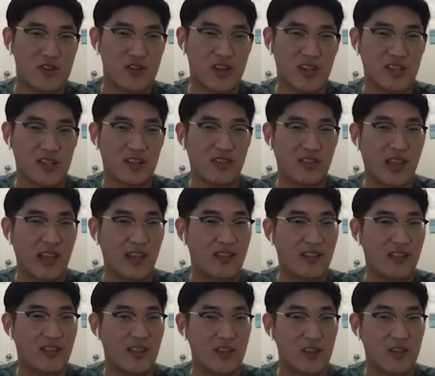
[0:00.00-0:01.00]
Trump
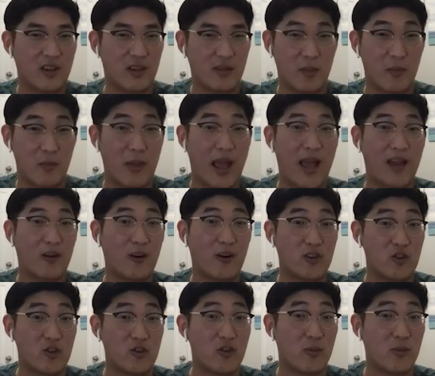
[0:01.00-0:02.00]
administration, they did
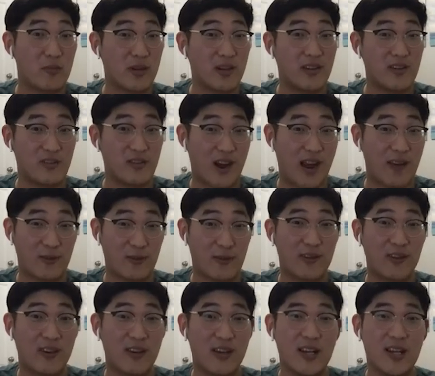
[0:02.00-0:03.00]
the ban on
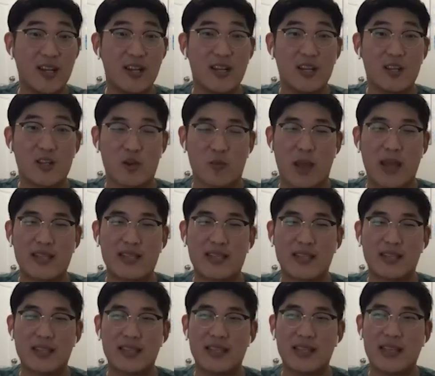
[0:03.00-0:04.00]
European travel.
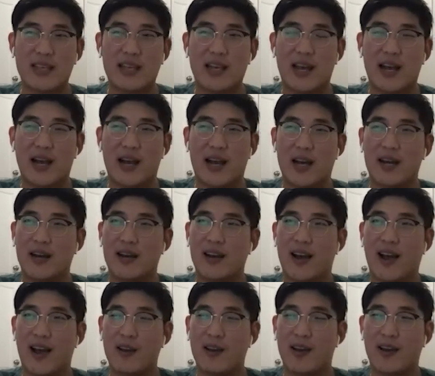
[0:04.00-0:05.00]
So basically,
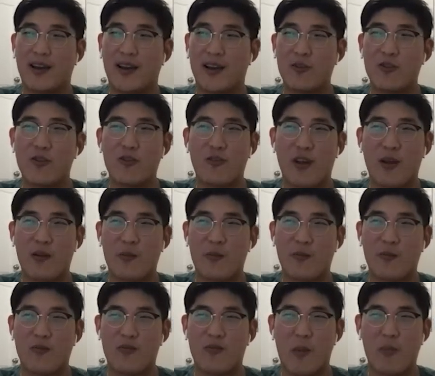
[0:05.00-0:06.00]
I don't
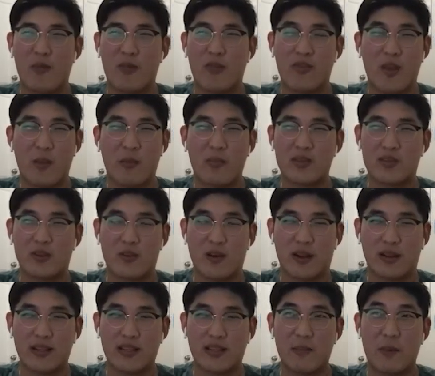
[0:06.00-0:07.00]
know if I remember the
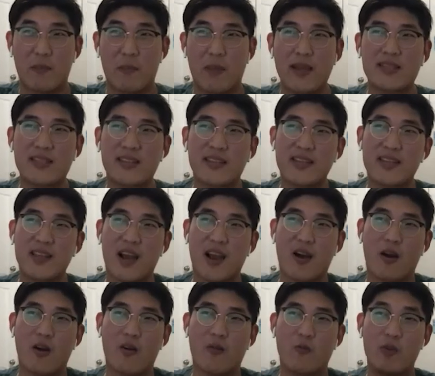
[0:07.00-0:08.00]
numbers correctly, but
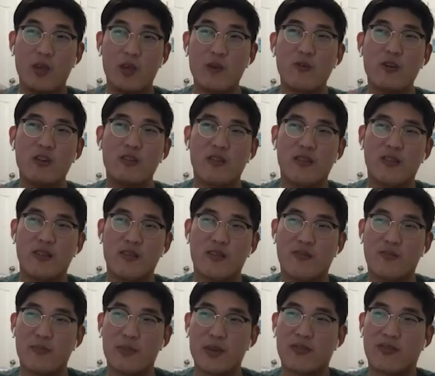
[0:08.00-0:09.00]
basically we
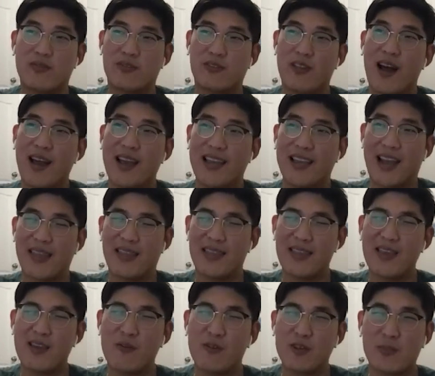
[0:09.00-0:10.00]
would be
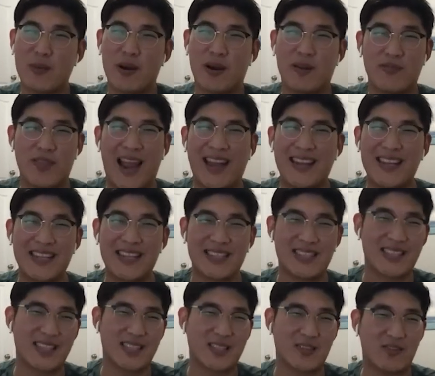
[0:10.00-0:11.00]
flying, I think it was about
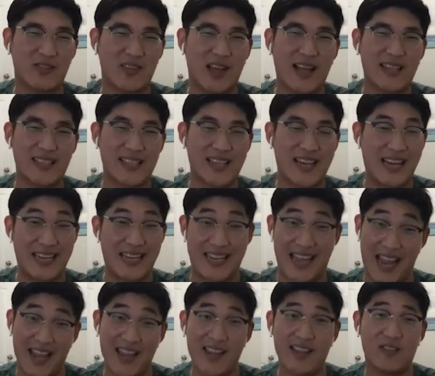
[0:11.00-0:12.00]
96
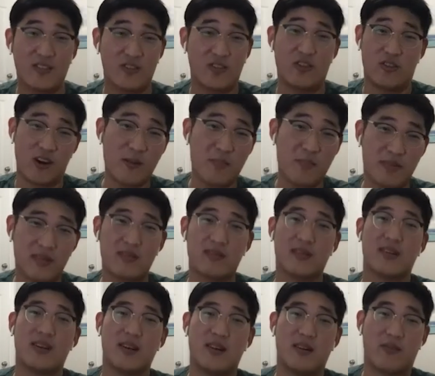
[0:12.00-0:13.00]
flights a day to
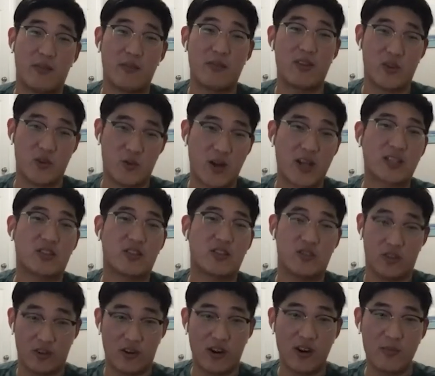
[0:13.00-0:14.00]
Europe, from the
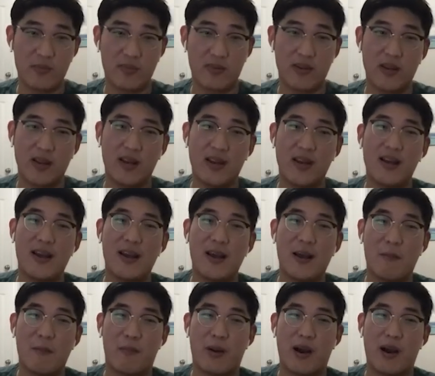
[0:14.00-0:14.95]
US to Europe.